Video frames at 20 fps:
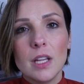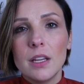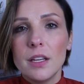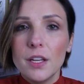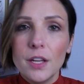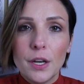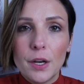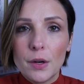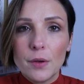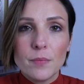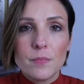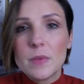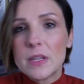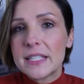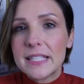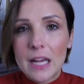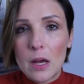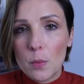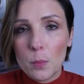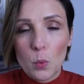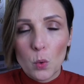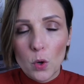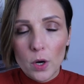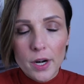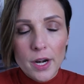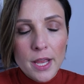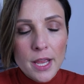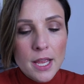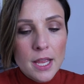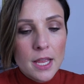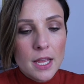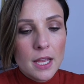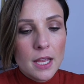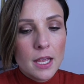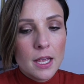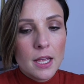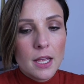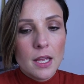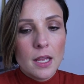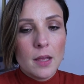you know, soundboard.
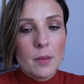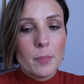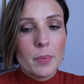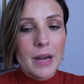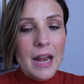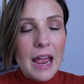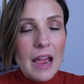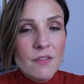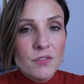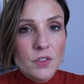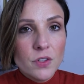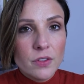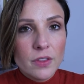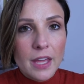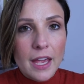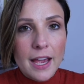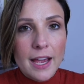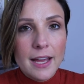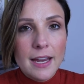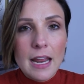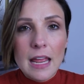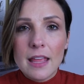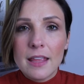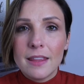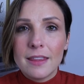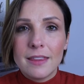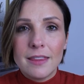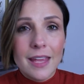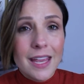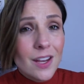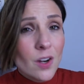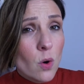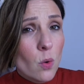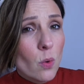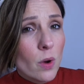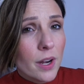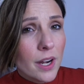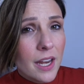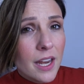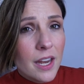But after that, they don't
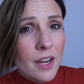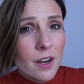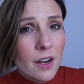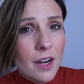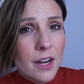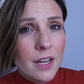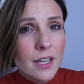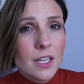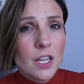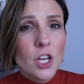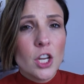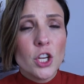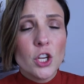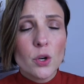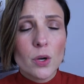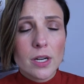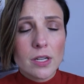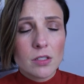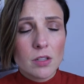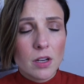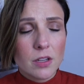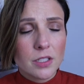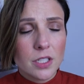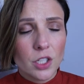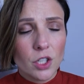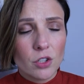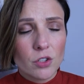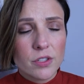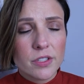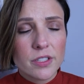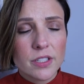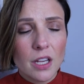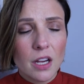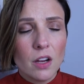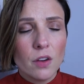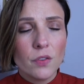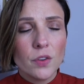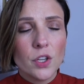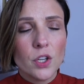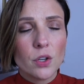want to hear it. You're exhausting
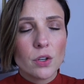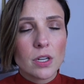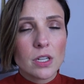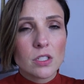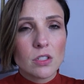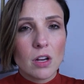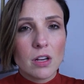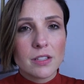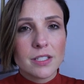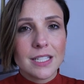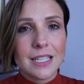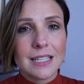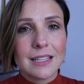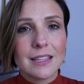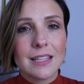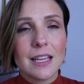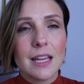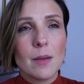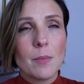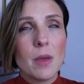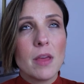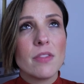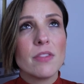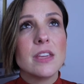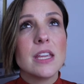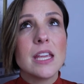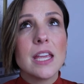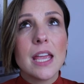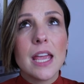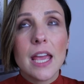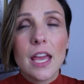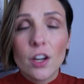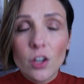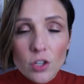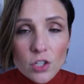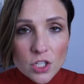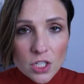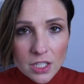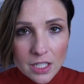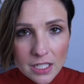yourself. You're exhausting them. The
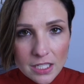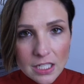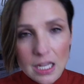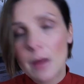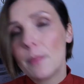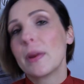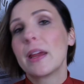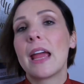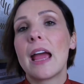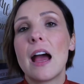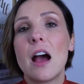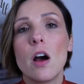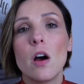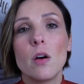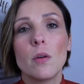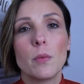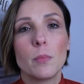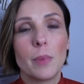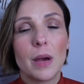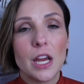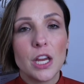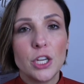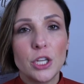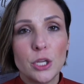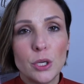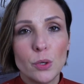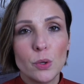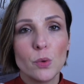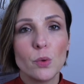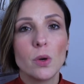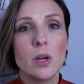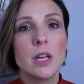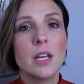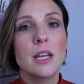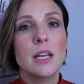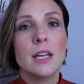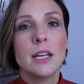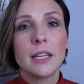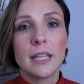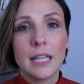energy that's coming out by you
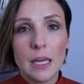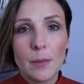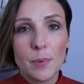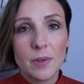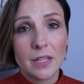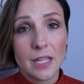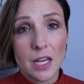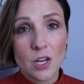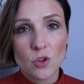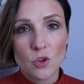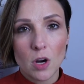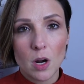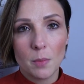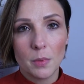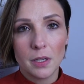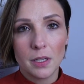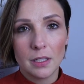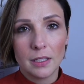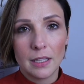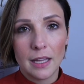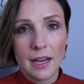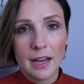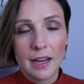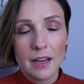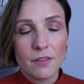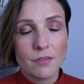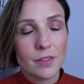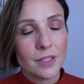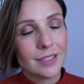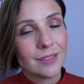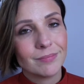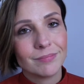keeping that drama alive,